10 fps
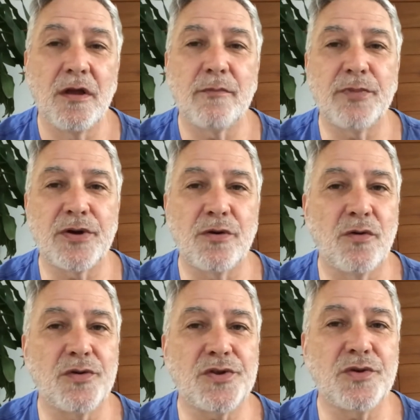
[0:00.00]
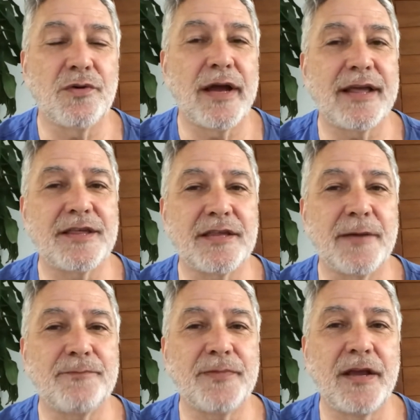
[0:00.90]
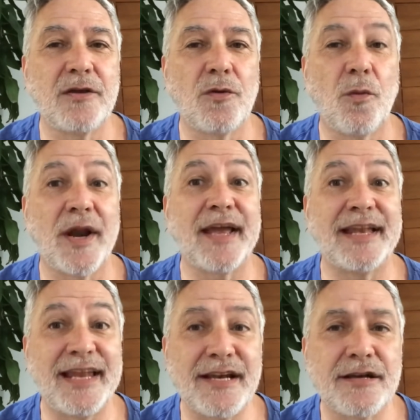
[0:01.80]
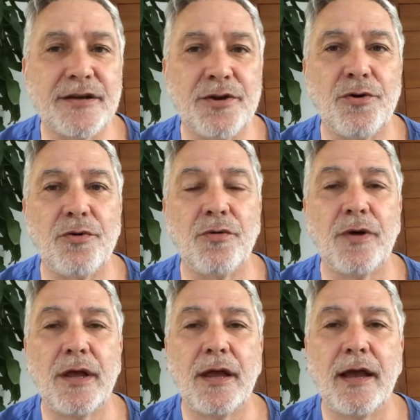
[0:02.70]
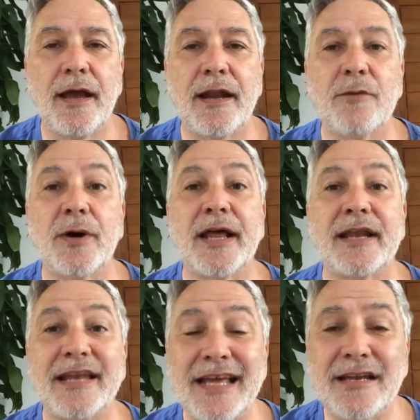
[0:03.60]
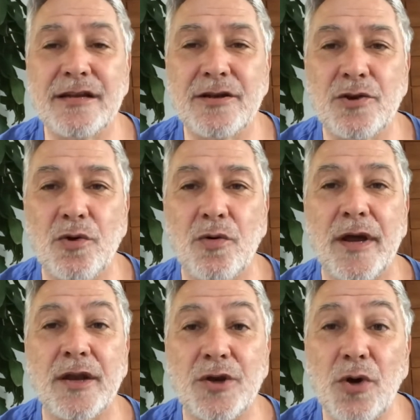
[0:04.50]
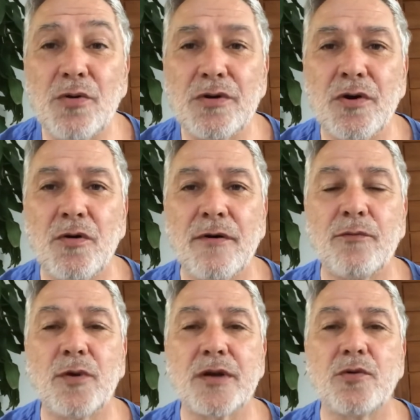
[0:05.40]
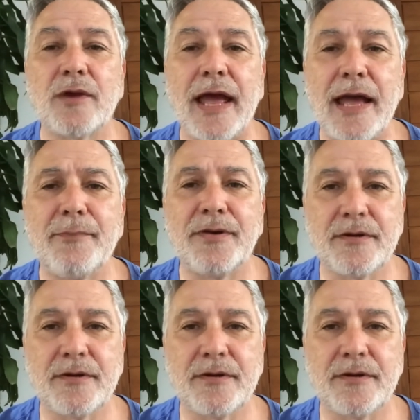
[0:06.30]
but also accepting what I didn't know, and what I didn't know and don't know of what could happen.